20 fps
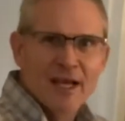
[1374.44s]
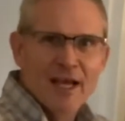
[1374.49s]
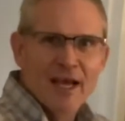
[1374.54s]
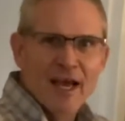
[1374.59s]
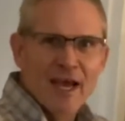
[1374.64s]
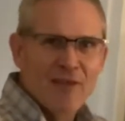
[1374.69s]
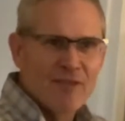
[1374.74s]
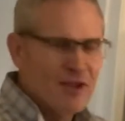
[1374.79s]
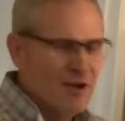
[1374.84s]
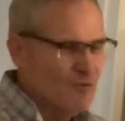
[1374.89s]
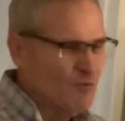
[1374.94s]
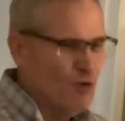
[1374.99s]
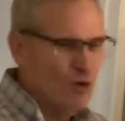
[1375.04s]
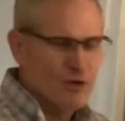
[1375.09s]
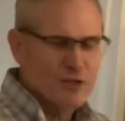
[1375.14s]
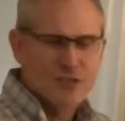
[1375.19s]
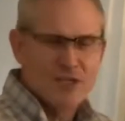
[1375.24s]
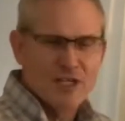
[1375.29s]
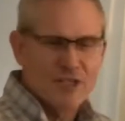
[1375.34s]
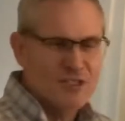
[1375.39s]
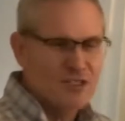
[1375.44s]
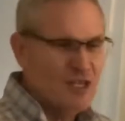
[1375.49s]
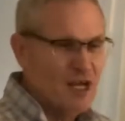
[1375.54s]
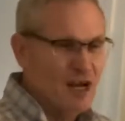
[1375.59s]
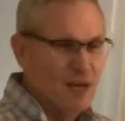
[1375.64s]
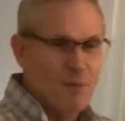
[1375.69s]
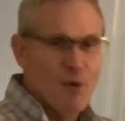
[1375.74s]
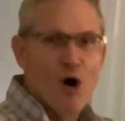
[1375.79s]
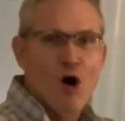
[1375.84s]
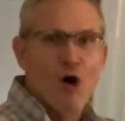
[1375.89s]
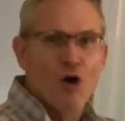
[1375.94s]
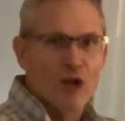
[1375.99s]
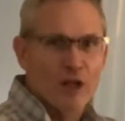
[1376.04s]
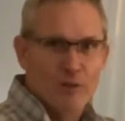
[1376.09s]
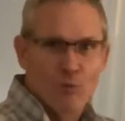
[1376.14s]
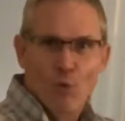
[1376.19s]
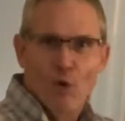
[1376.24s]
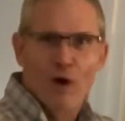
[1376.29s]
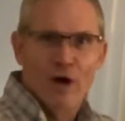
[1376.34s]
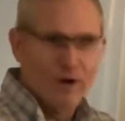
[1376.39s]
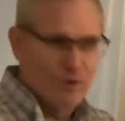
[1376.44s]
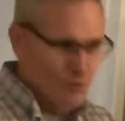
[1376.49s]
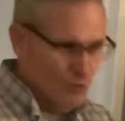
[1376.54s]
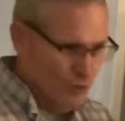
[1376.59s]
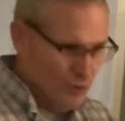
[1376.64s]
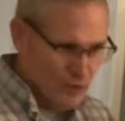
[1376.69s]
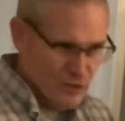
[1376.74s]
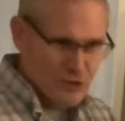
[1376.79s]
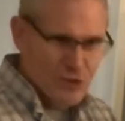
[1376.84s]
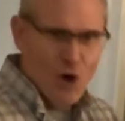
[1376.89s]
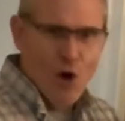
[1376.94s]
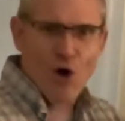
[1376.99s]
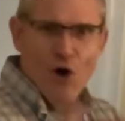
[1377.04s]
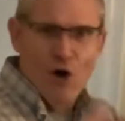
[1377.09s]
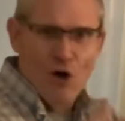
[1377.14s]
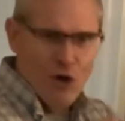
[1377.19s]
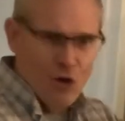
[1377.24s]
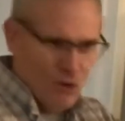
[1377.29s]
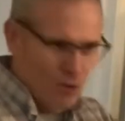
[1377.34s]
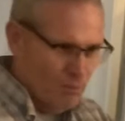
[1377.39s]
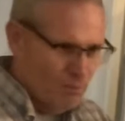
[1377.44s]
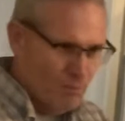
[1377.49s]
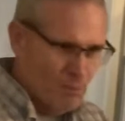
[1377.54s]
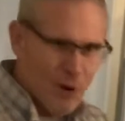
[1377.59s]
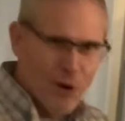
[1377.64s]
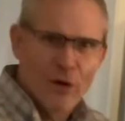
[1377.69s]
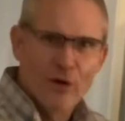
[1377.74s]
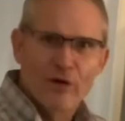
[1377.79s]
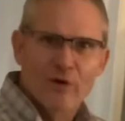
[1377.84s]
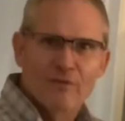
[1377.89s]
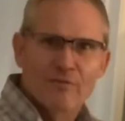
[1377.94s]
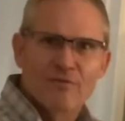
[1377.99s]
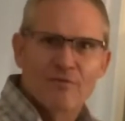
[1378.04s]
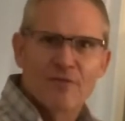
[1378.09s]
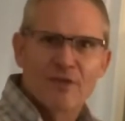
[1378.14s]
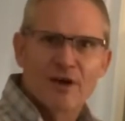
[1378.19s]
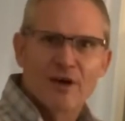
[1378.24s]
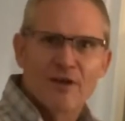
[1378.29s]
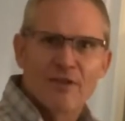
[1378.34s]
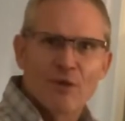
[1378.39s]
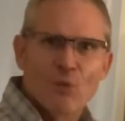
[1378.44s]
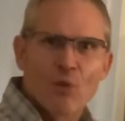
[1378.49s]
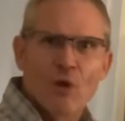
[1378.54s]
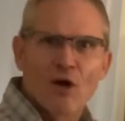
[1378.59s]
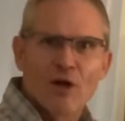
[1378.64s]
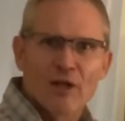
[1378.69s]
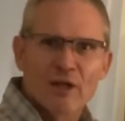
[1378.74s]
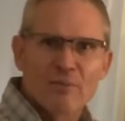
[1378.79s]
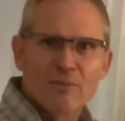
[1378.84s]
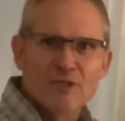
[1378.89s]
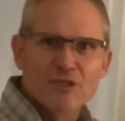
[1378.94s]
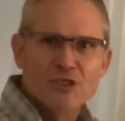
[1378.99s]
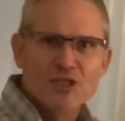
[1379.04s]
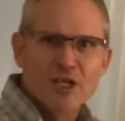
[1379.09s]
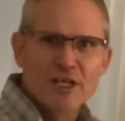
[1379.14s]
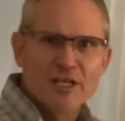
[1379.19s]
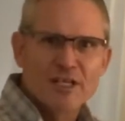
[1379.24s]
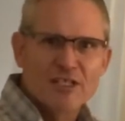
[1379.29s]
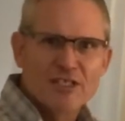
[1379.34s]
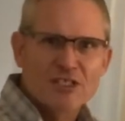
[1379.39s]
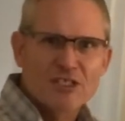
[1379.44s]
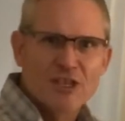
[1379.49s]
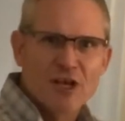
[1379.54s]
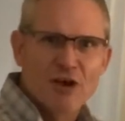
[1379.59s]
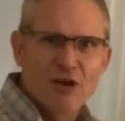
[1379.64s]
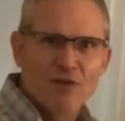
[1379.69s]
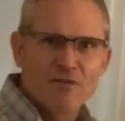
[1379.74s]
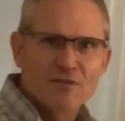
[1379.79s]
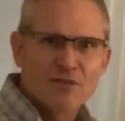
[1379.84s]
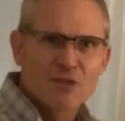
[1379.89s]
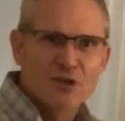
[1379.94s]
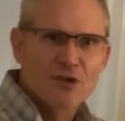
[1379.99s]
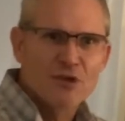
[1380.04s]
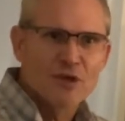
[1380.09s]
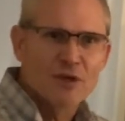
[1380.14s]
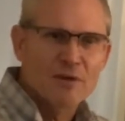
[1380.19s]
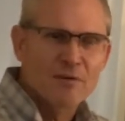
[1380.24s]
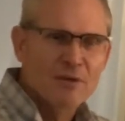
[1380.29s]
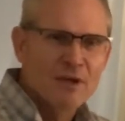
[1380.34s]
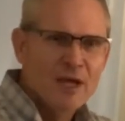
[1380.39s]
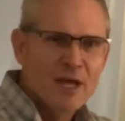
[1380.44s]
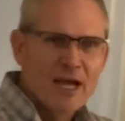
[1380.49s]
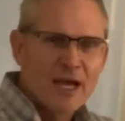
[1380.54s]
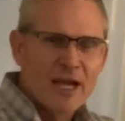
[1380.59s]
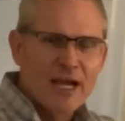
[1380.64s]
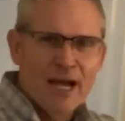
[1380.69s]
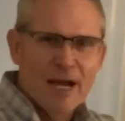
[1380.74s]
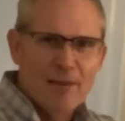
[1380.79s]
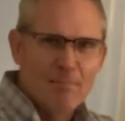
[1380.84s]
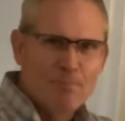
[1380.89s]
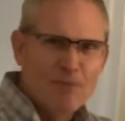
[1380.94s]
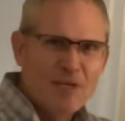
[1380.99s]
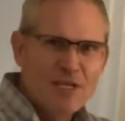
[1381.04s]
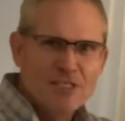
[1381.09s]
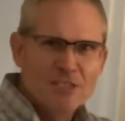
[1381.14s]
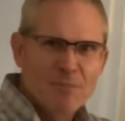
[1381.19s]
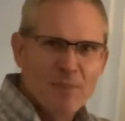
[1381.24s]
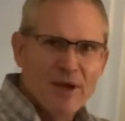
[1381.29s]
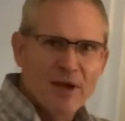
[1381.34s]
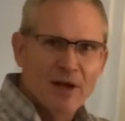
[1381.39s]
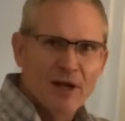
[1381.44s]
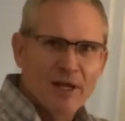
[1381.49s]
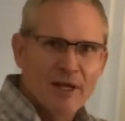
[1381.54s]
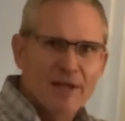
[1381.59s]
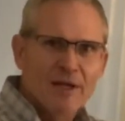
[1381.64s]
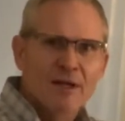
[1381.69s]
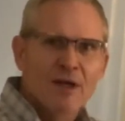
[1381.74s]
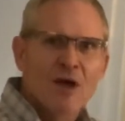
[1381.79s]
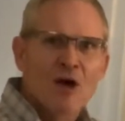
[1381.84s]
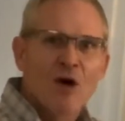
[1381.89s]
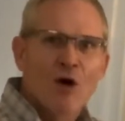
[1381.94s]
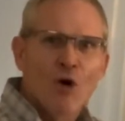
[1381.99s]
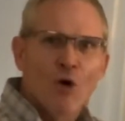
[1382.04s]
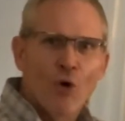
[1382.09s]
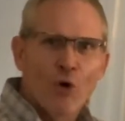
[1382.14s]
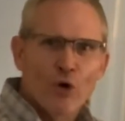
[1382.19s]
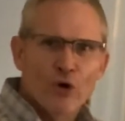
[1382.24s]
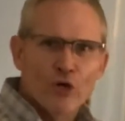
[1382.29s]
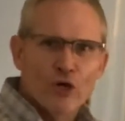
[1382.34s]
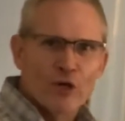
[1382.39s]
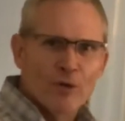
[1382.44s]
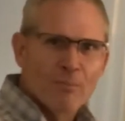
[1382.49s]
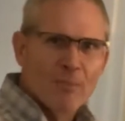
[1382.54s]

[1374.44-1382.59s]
And then, of course, they sell them all in one, where it's all part of the welding machine itself. So you can kind of piecemeal it, or you can